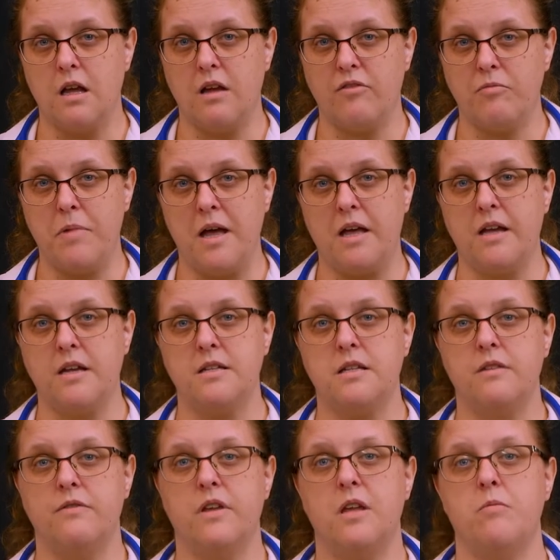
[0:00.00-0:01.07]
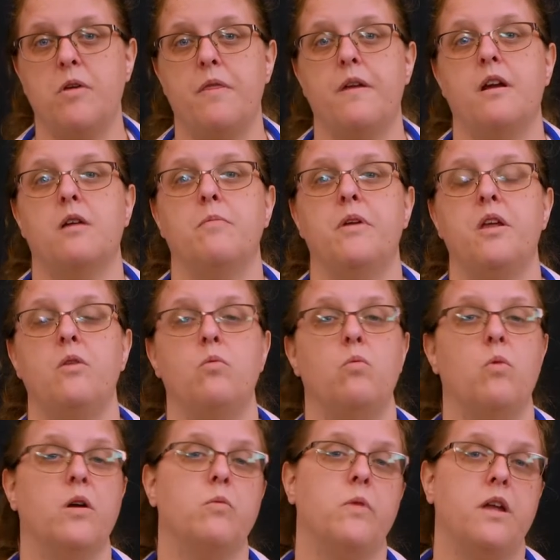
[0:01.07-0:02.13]
of palliative chemotherapy
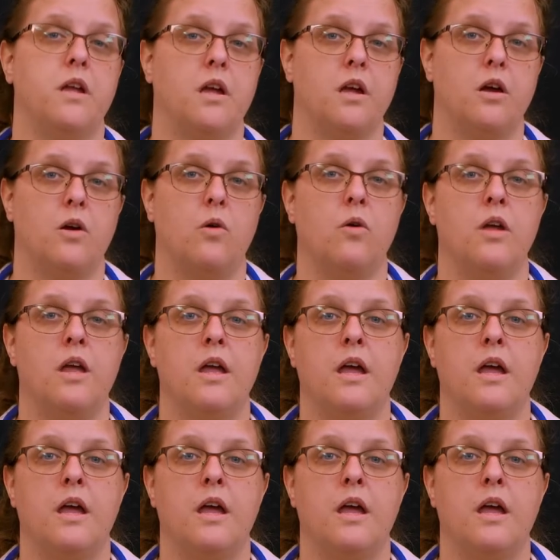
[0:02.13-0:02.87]
1 week ago